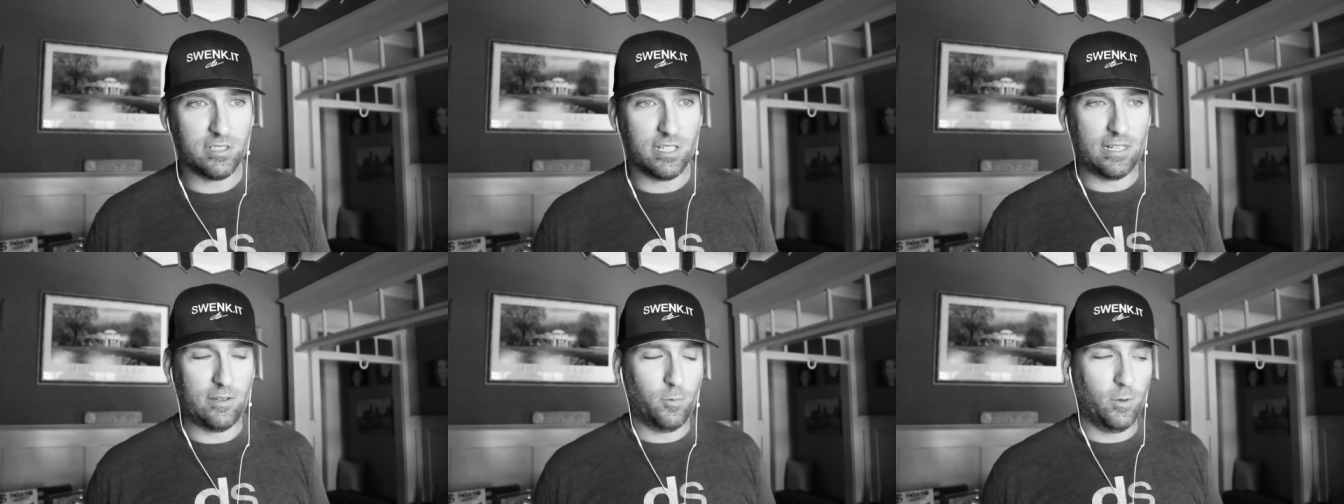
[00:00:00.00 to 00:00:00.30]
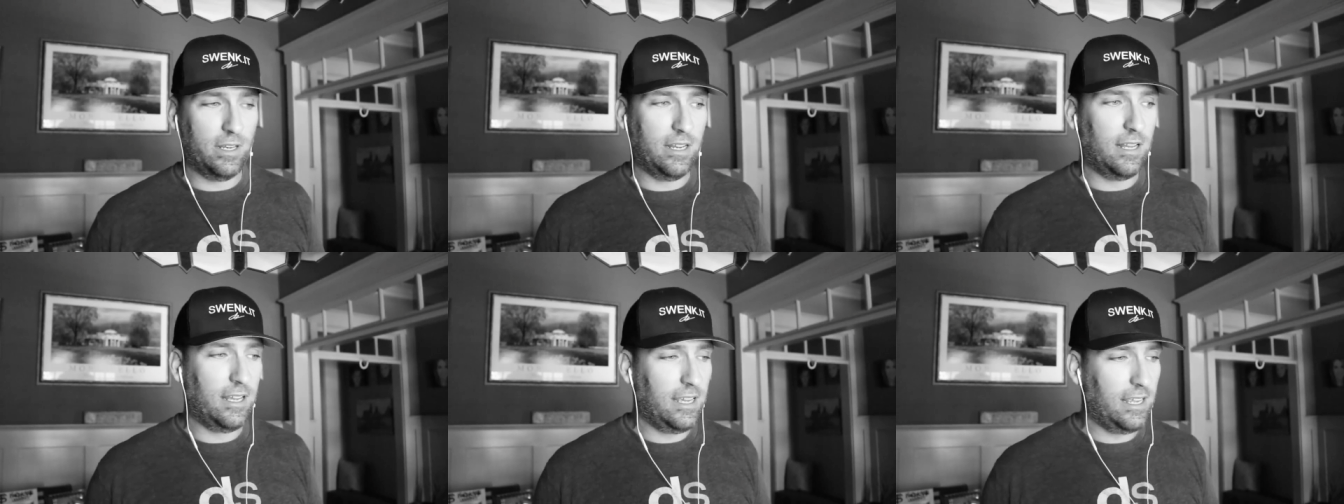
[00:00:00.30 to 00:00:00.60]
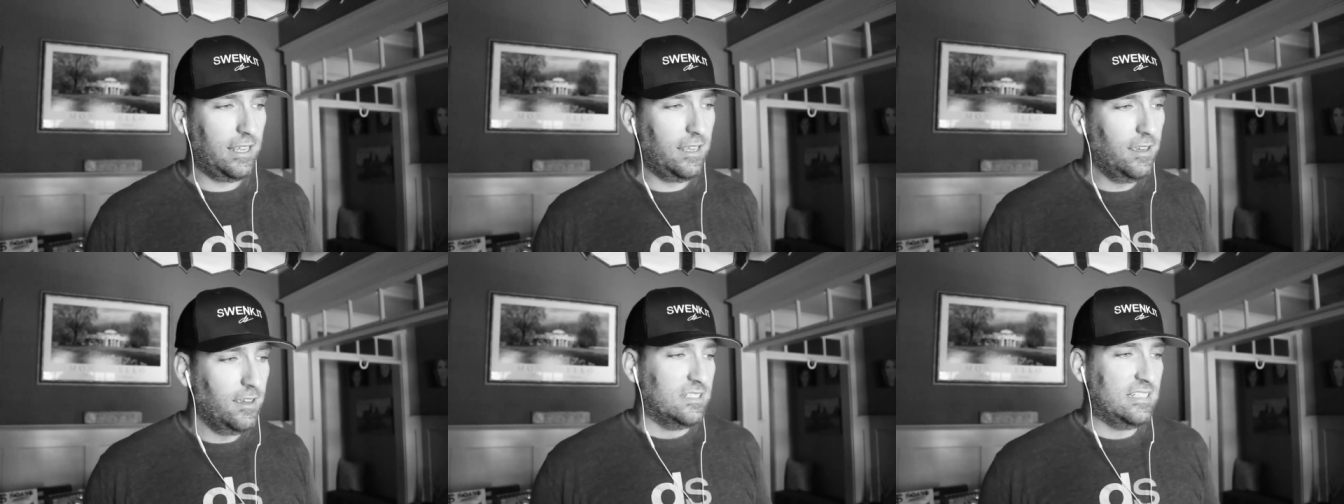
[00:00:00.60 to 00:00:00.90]
like when
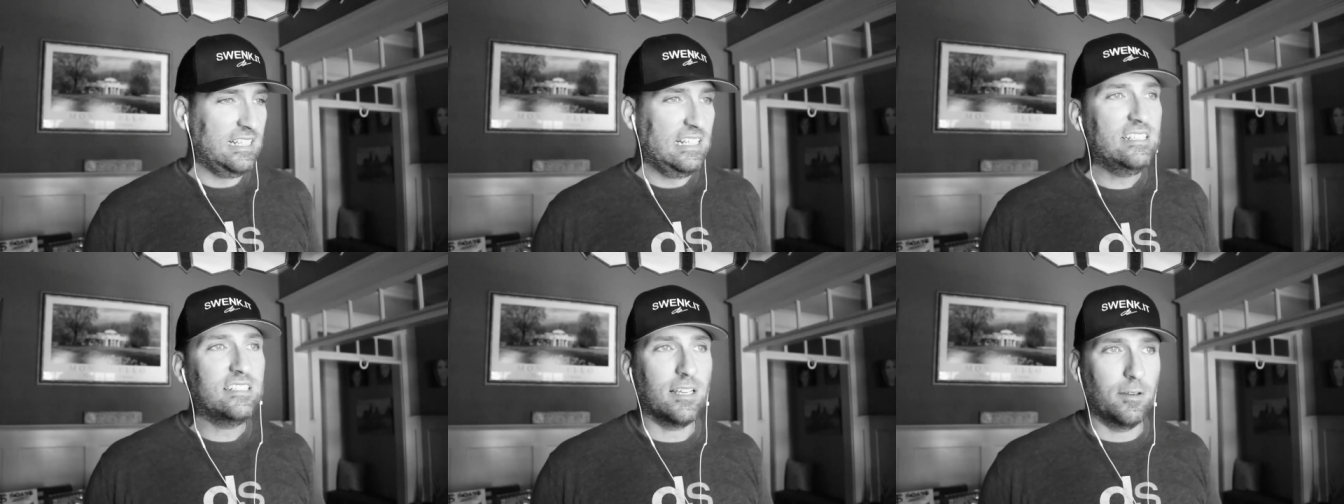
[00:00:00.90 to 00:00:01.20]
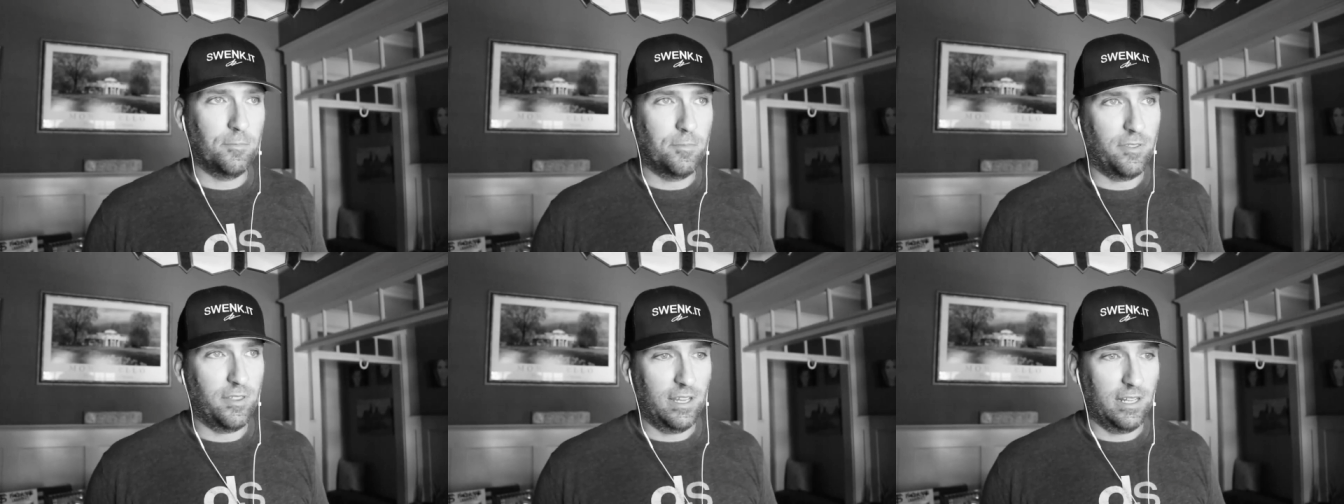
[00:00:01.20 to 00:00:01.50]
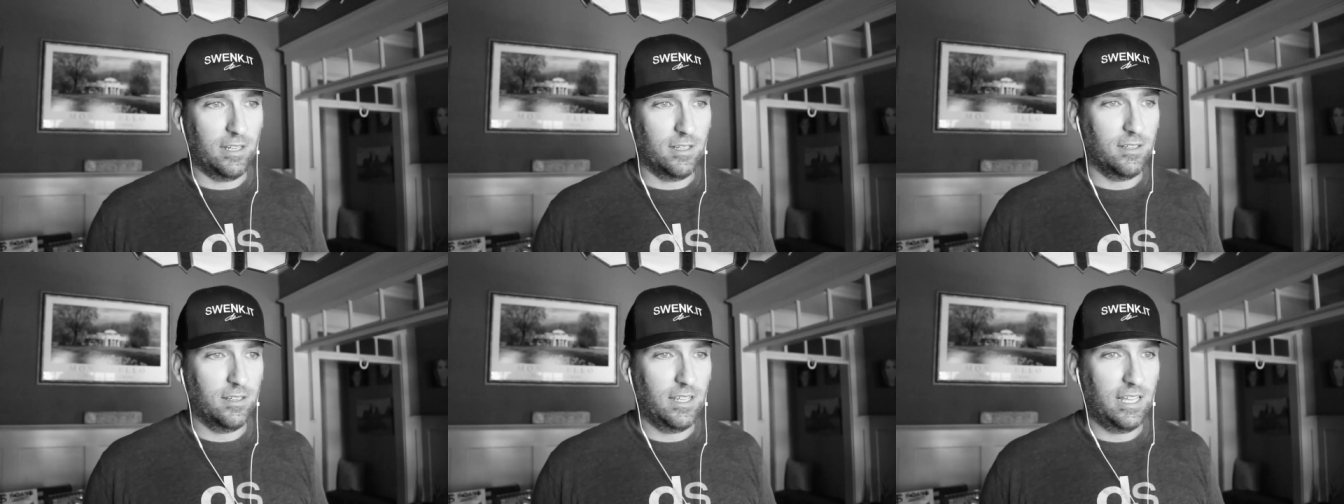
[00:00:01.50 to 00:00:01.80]
I see
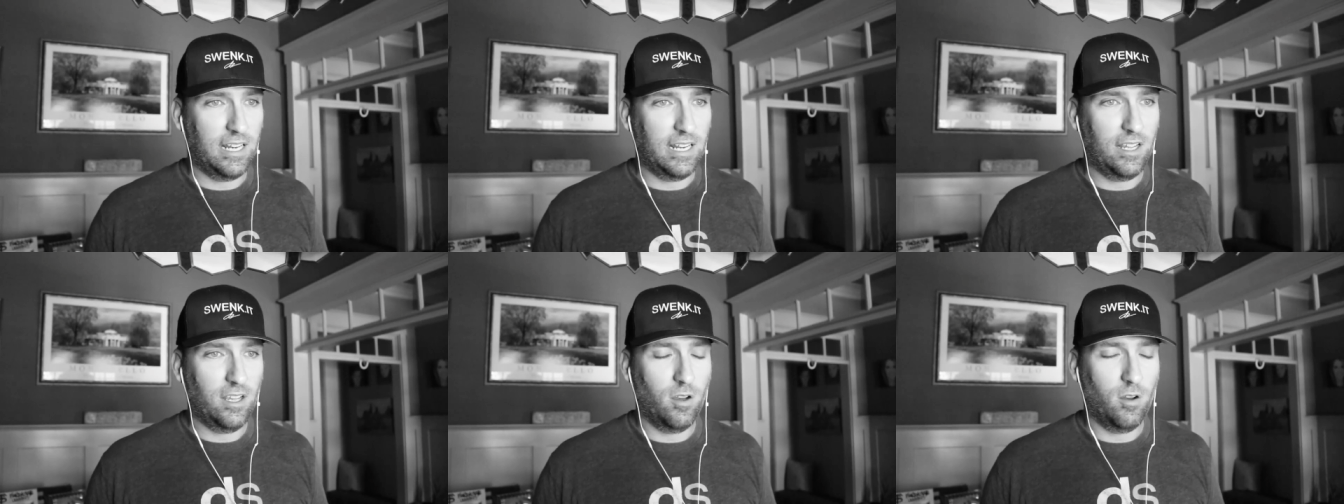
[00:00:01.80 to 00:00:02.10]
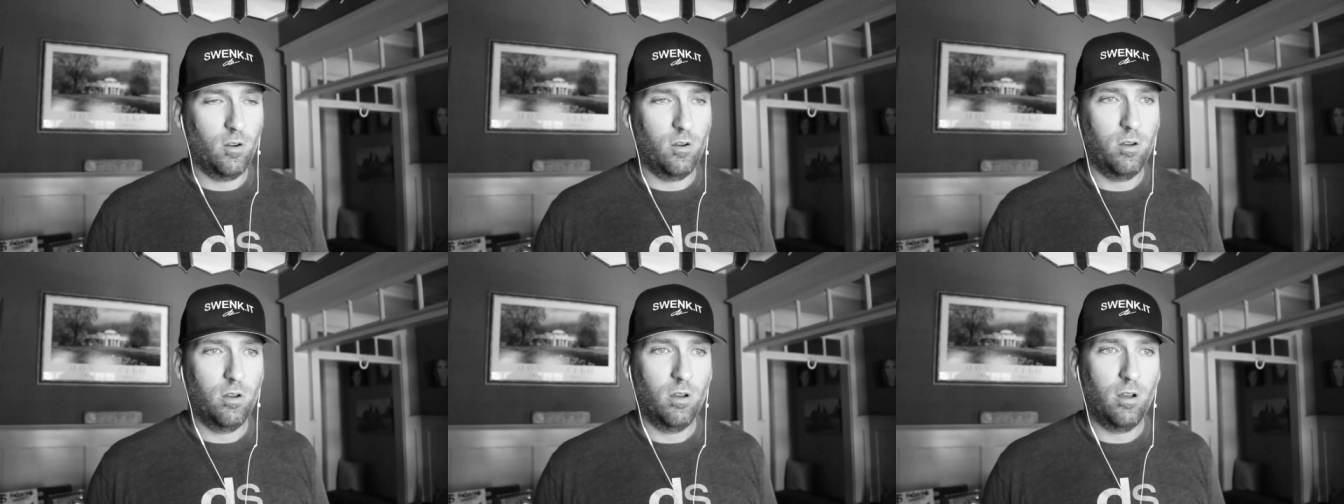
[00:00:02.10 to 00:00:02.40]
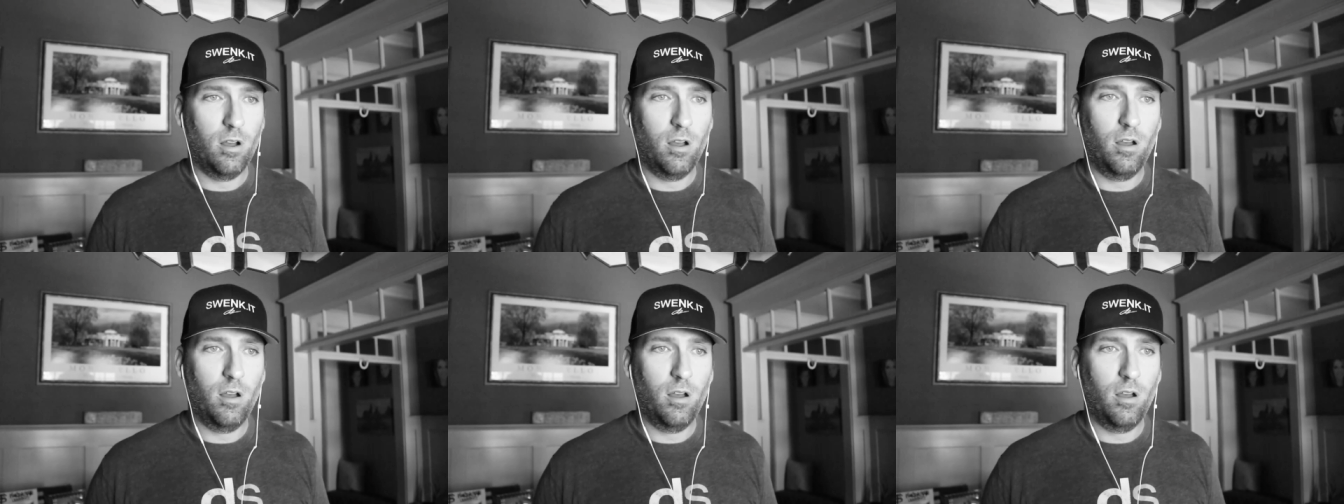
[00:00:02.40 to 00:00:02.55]
something and I go,